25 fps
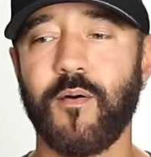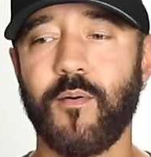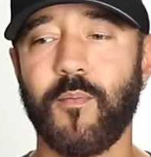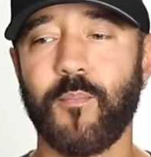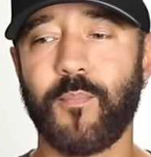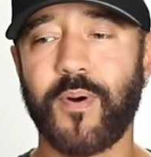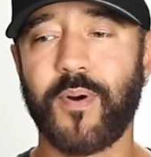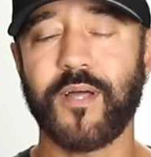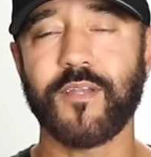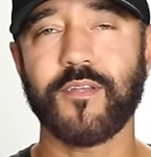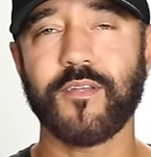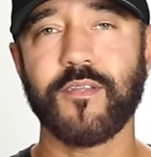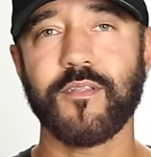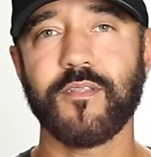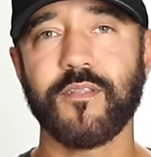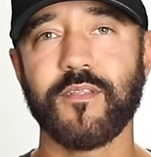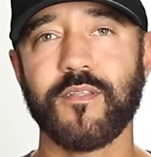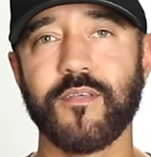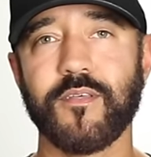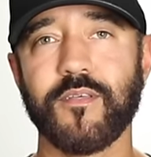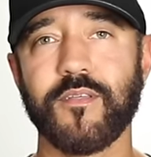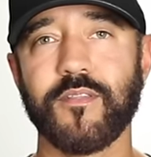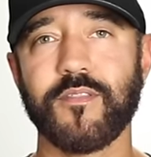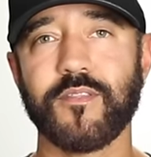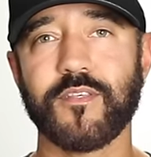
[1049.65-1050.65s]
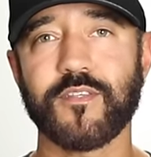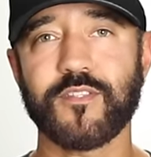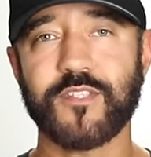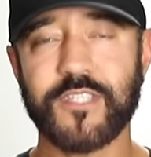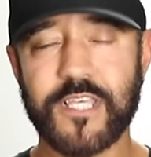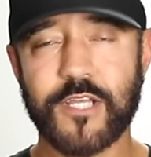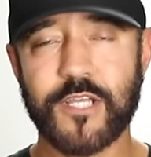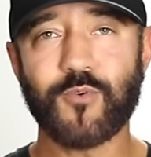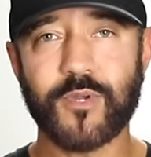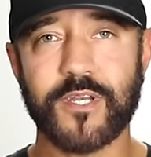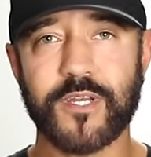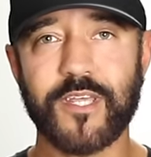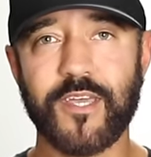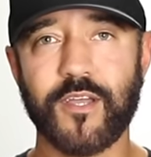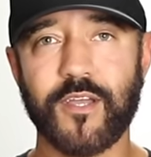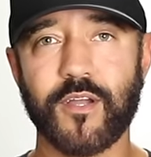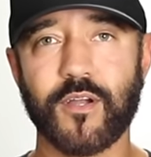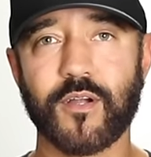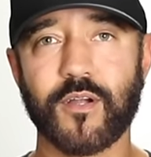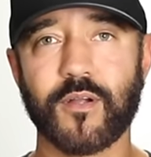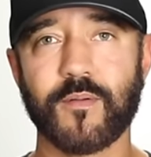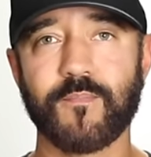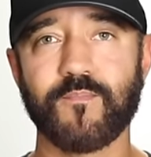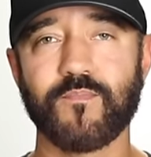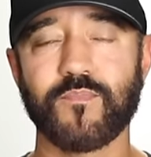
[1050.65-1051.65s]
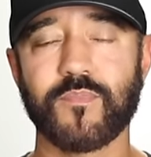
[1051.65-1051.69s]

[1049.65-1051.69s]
But the secret here,